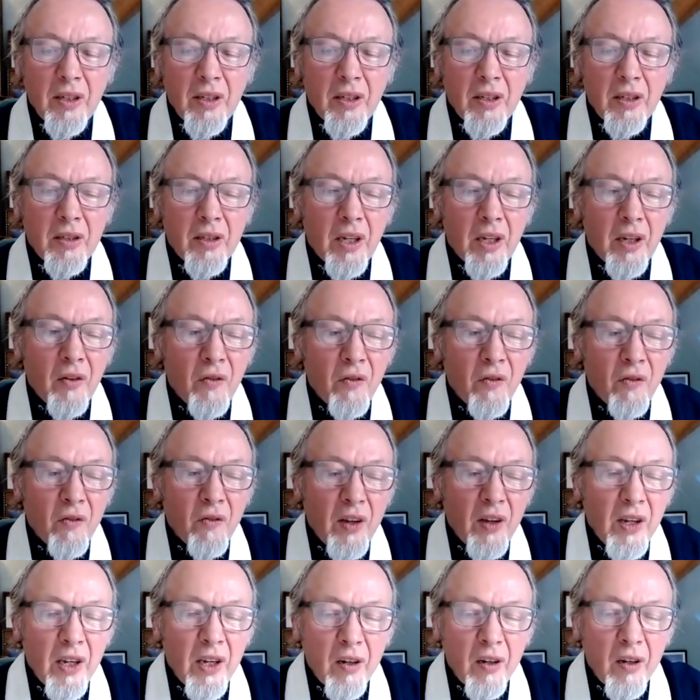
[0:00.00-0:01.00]
They
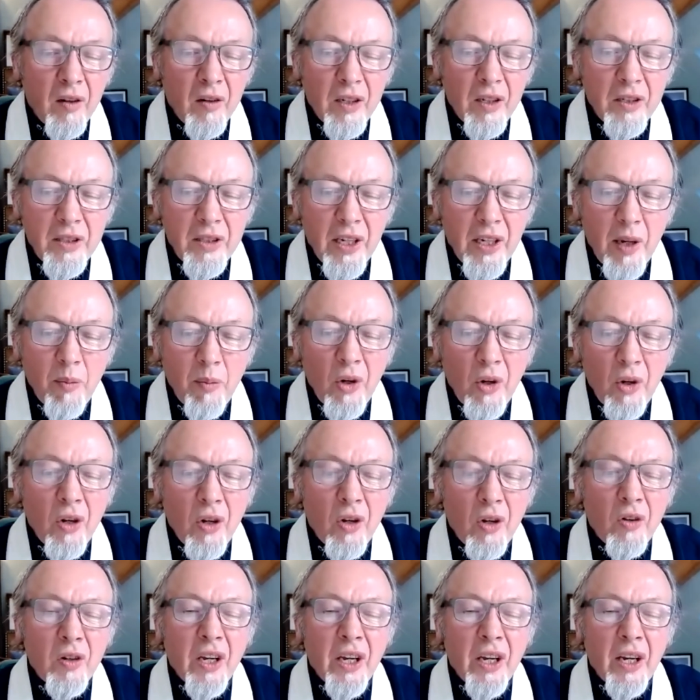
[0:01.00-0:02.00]
feel a deep
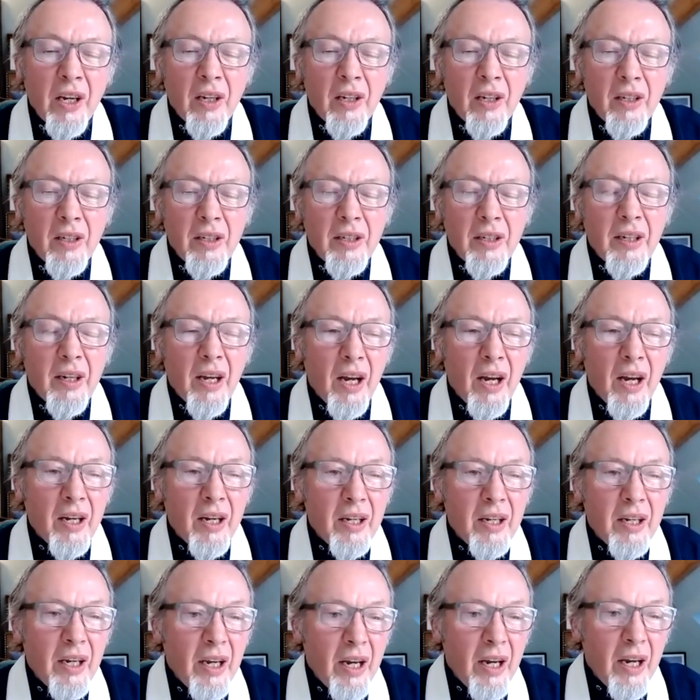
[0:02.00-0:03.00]
longing, and
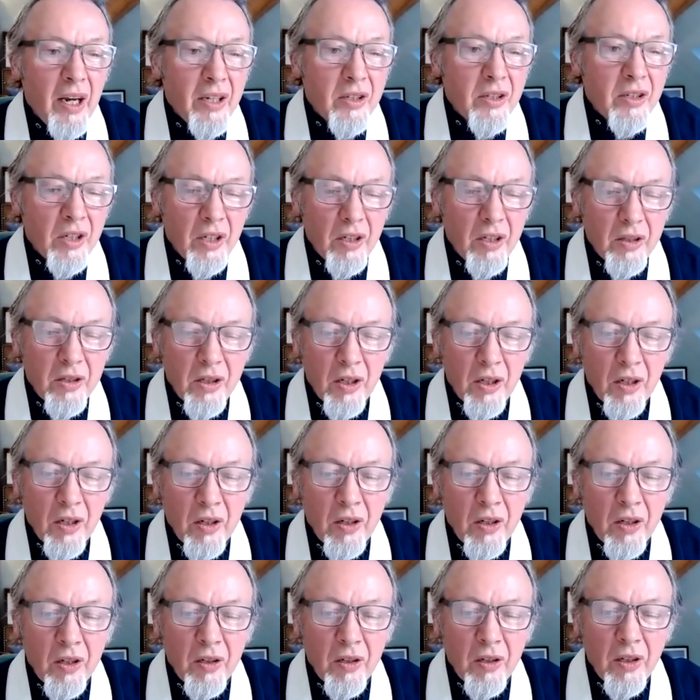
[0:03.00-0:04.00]
each in
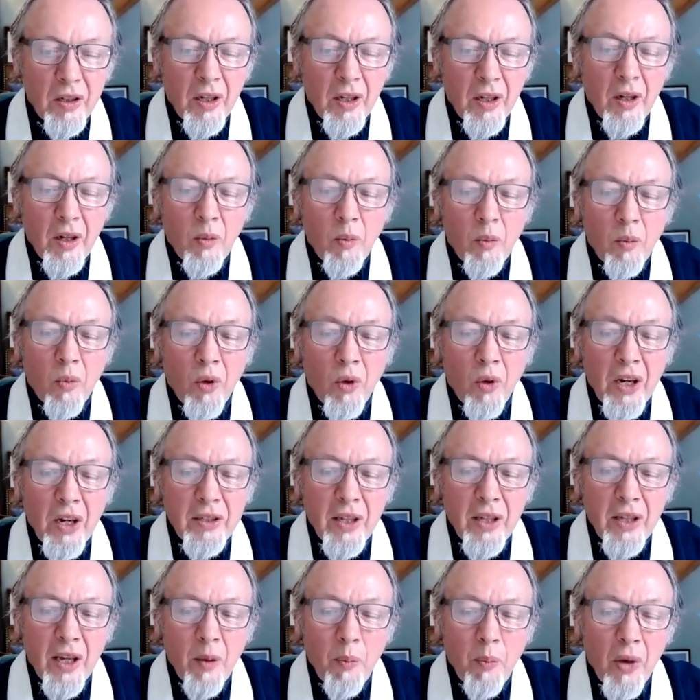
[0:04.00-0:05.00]
turn brings
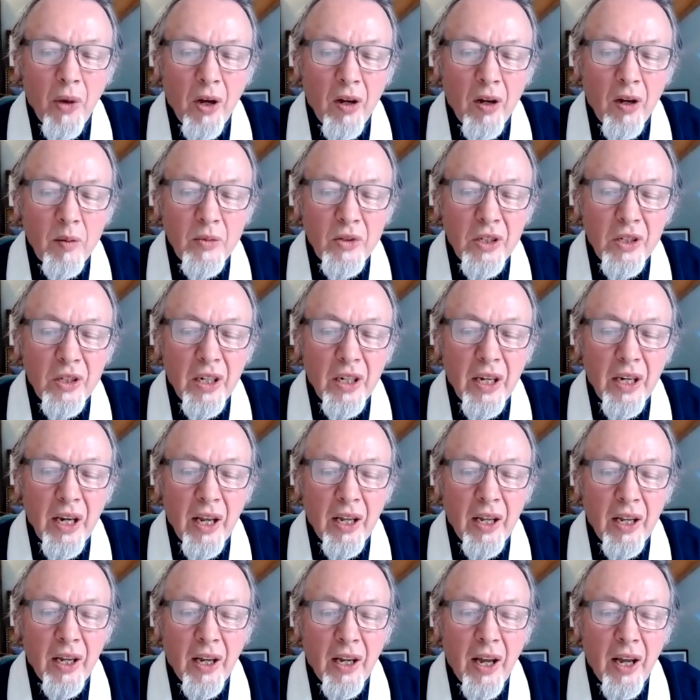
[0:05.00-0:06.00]
their palms
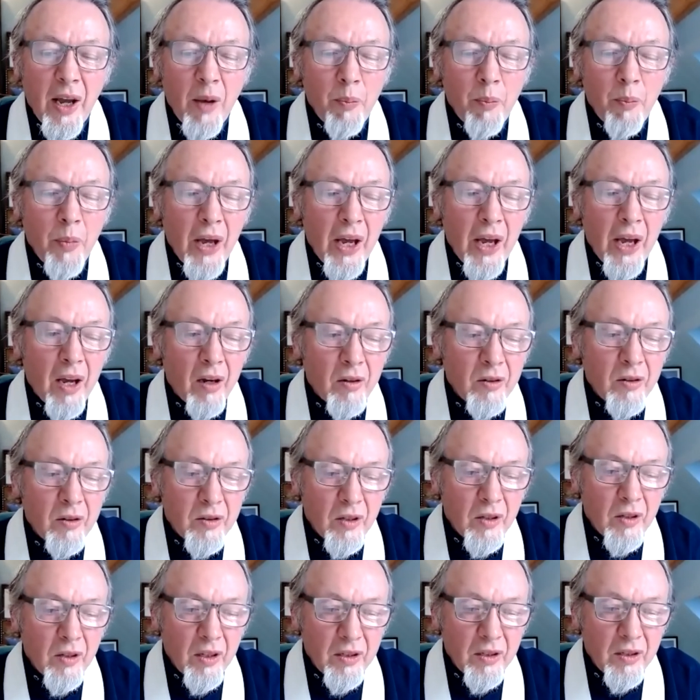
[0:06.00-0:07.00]
together and bows to
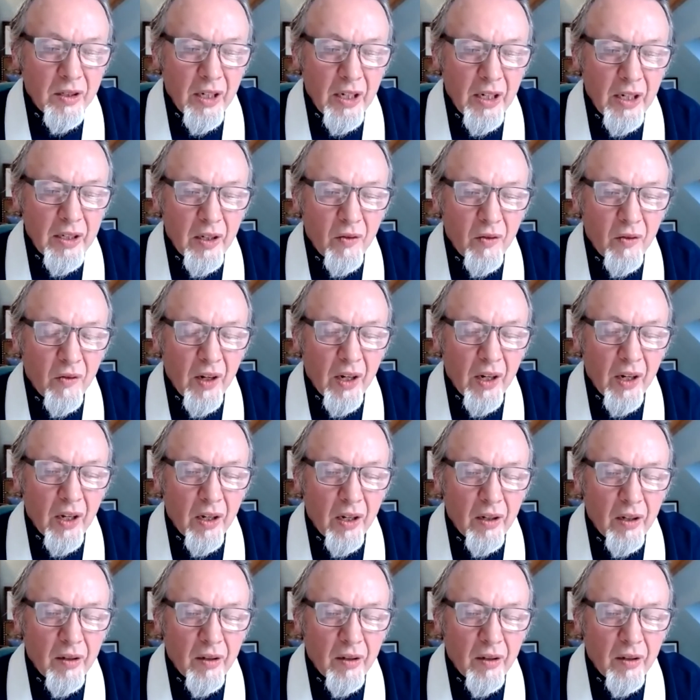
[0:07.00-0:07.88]
the seated figure.